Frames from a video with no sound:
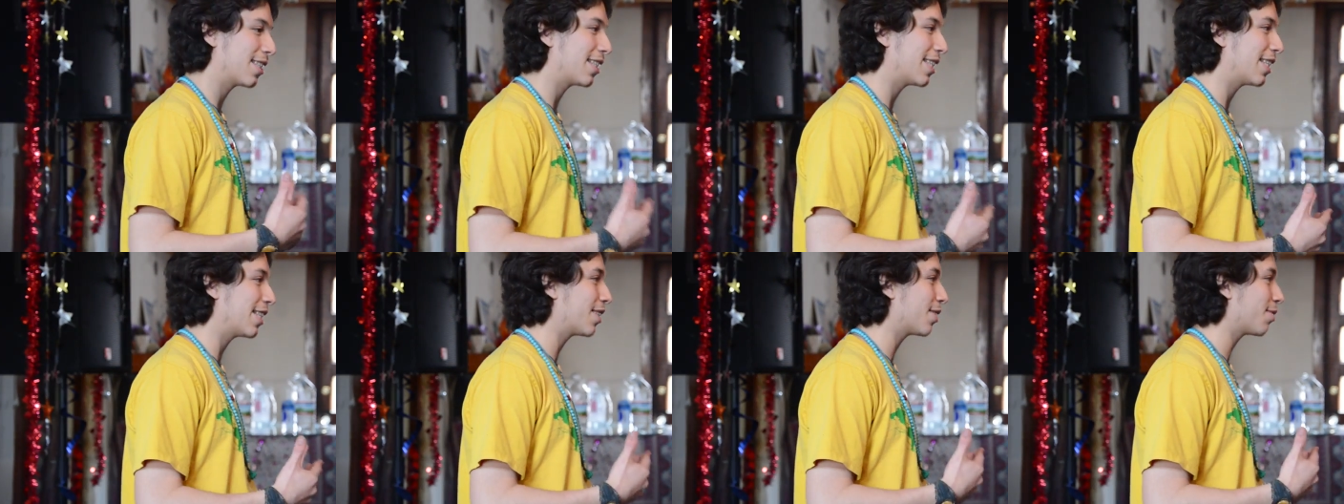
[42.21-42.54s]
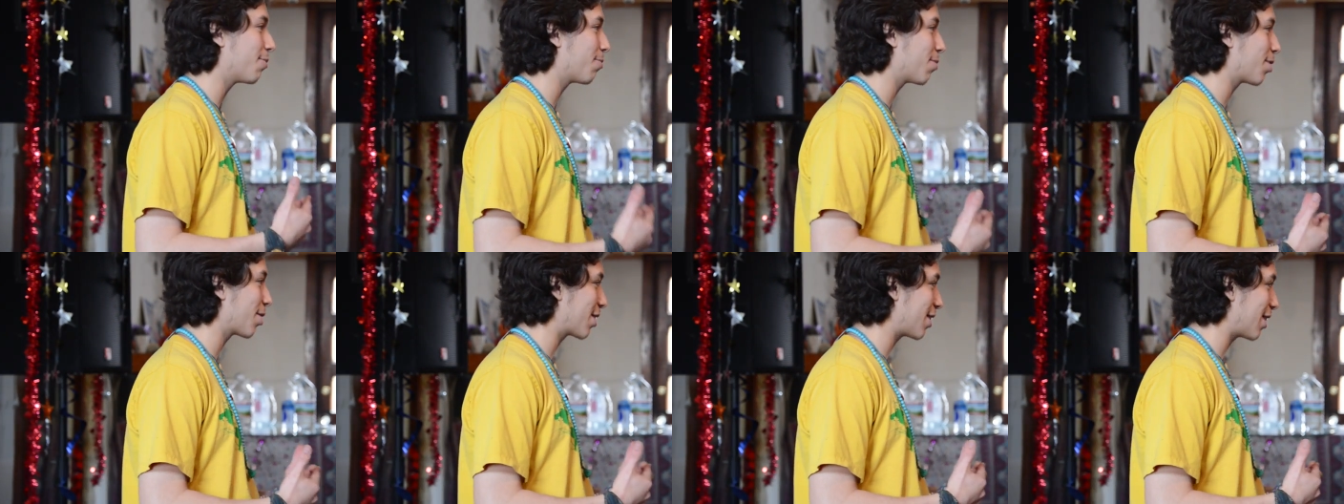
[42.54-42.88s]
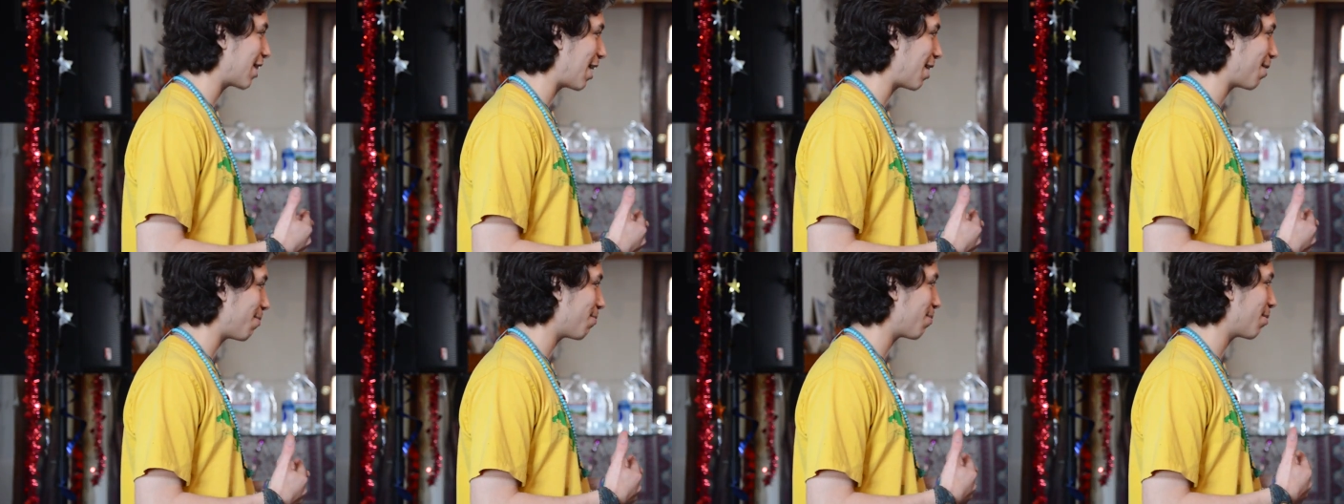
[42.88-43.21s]
to teach a
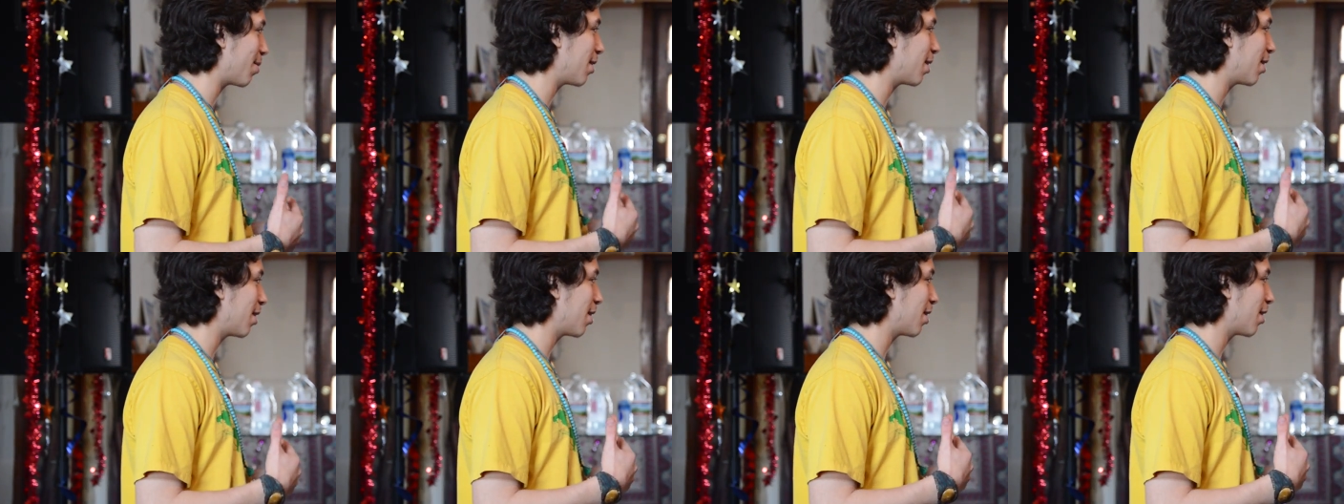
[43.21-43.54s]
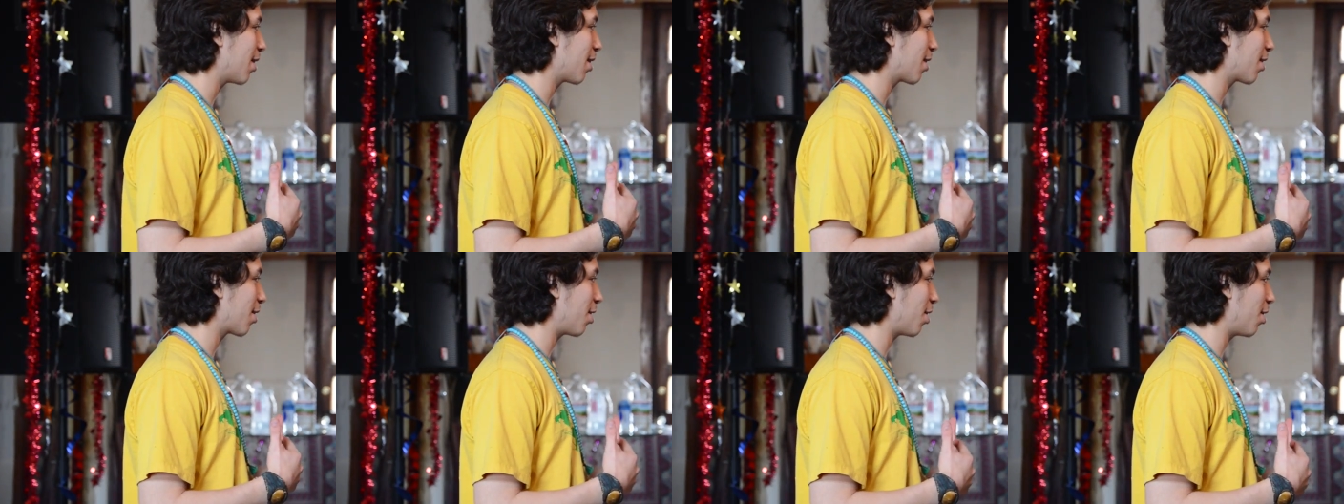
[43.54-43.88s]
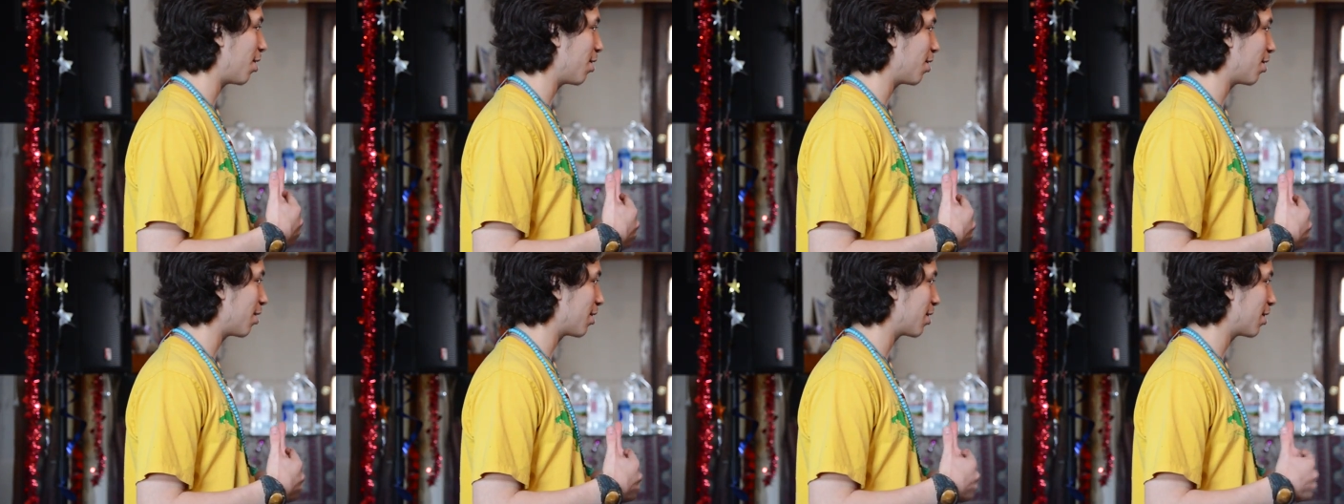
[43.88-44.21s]
workshop
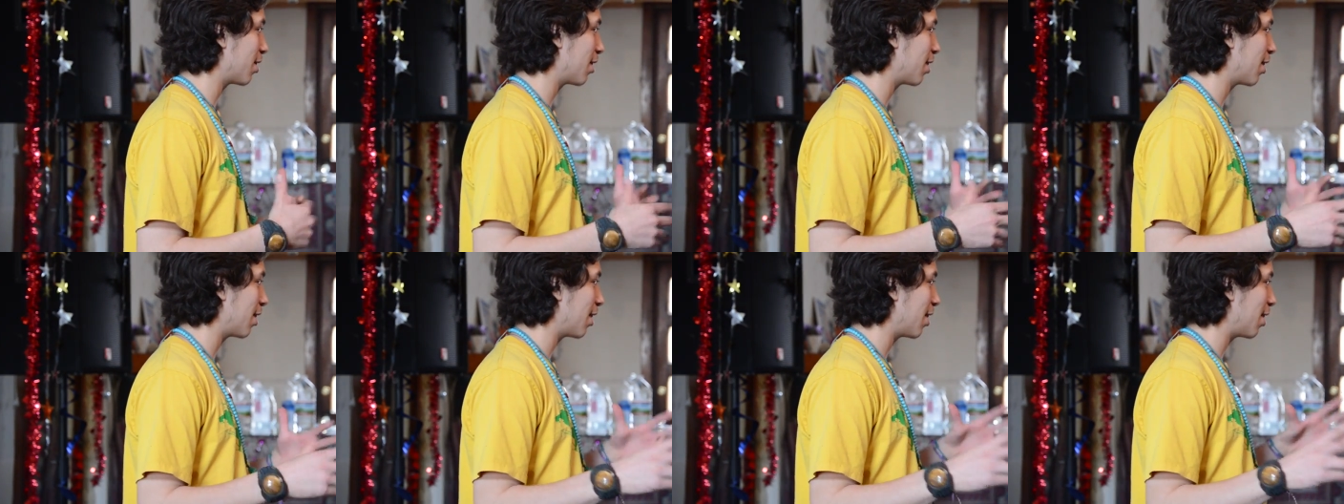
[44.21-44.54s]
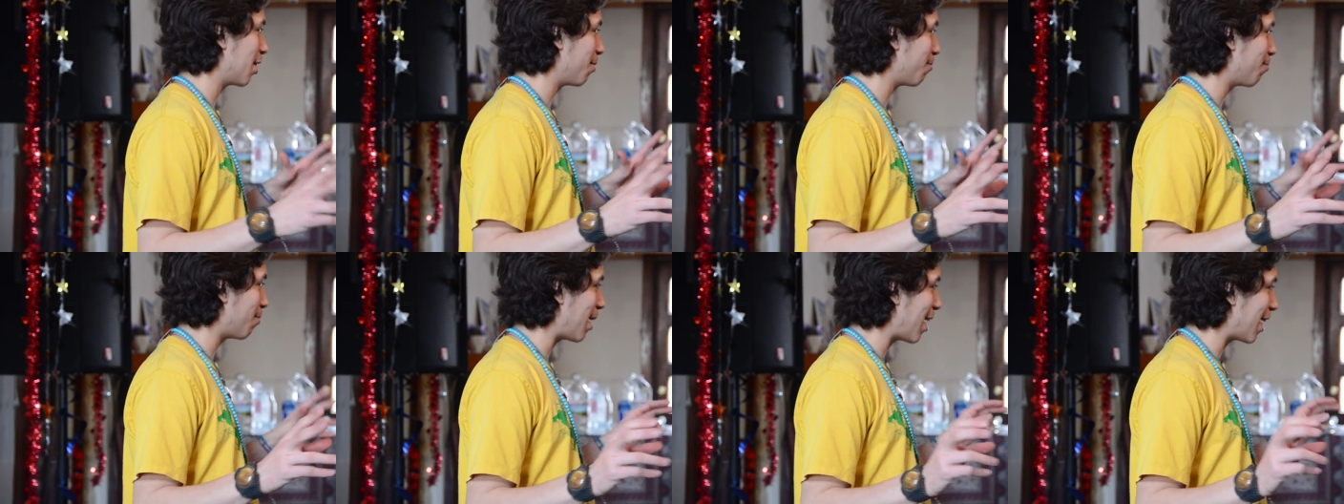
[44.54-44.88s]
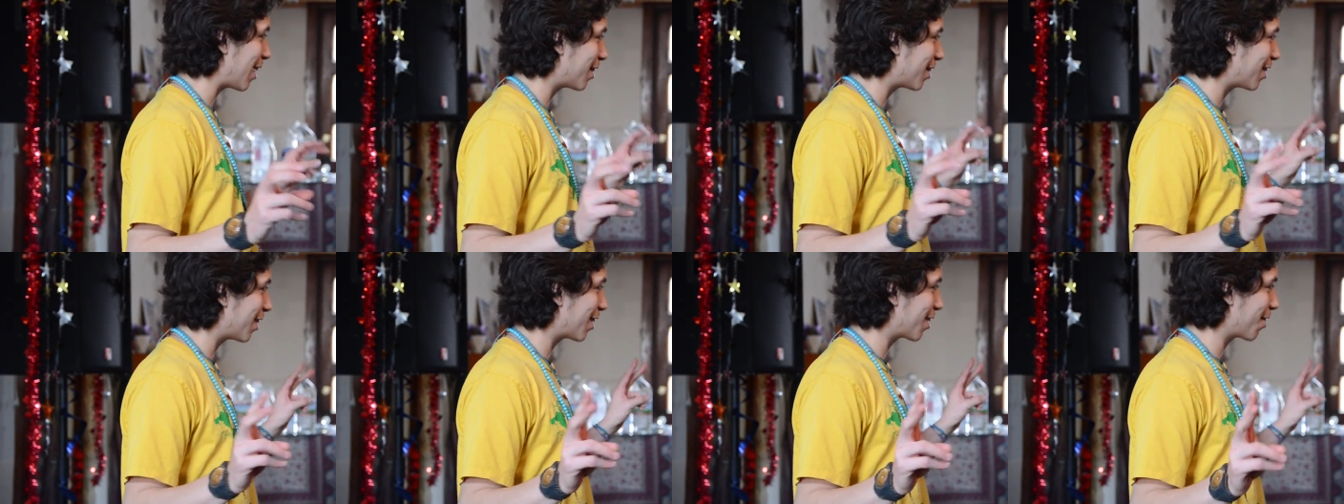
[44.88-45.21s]
called
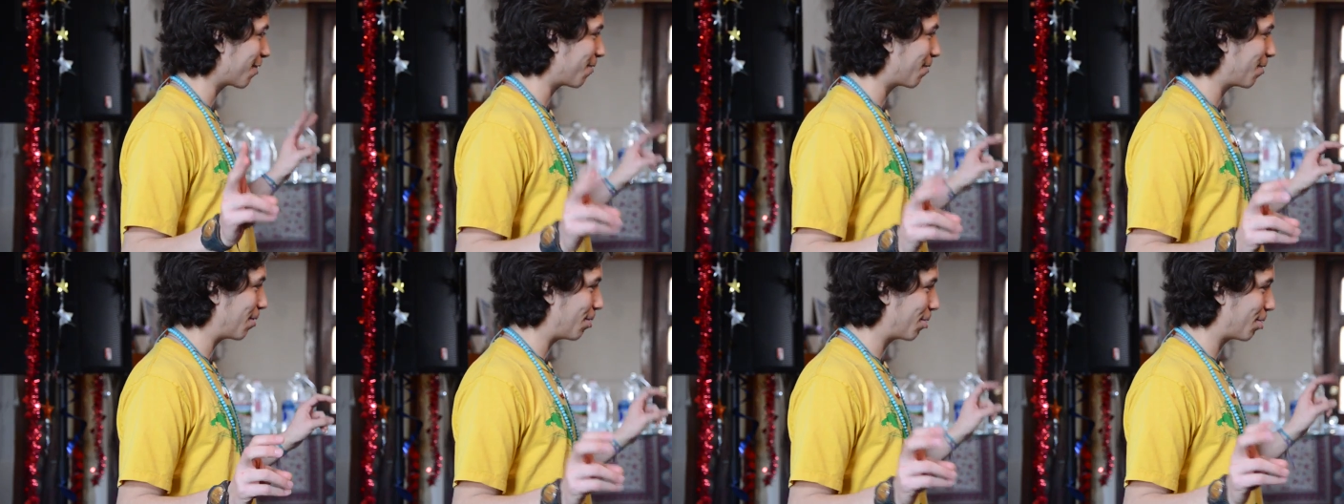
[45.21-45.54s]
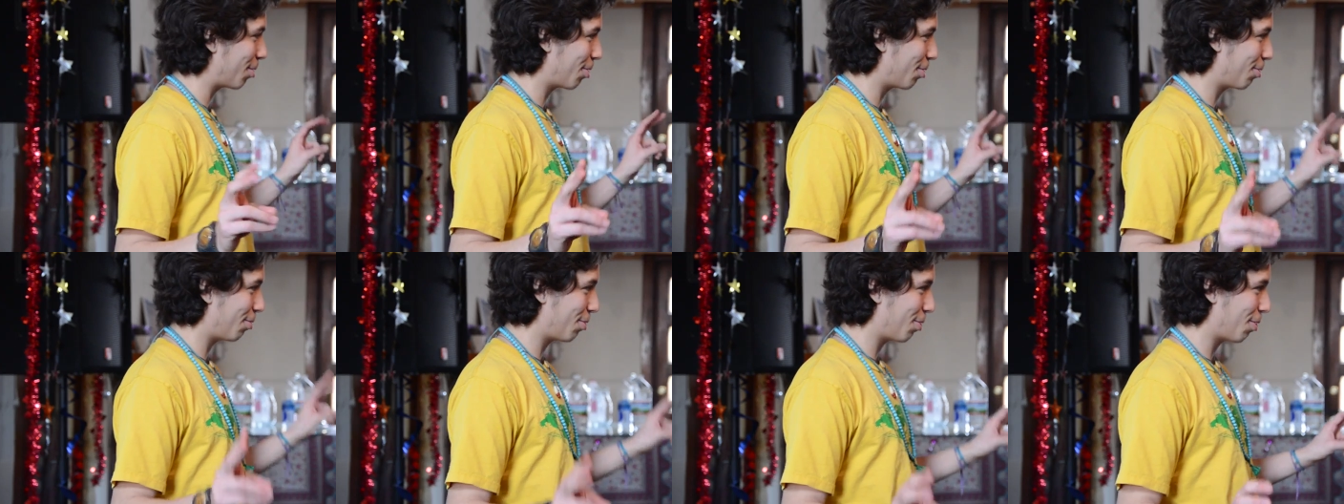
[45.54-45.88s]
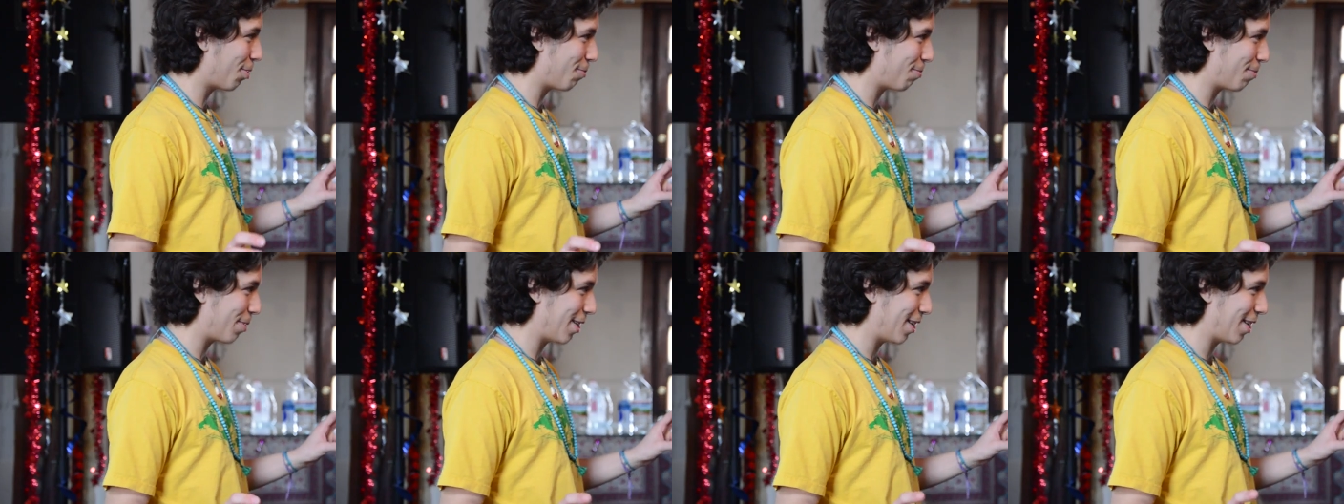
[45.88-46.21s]
Imagining a Future
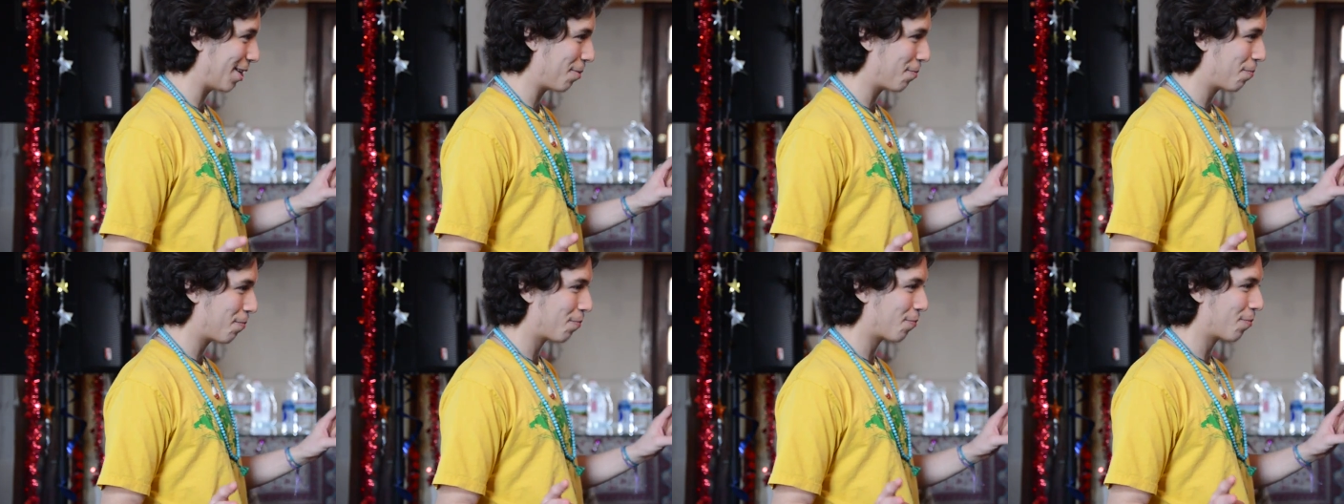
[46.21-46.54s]
Utopia.